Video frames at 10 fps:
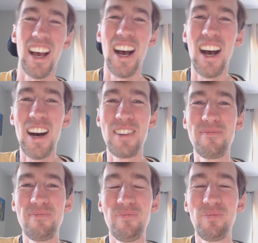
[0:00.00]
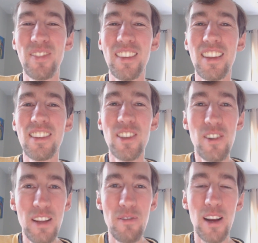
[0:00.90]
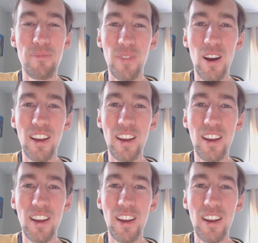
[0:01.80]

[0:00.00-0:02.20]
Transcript: So anyway,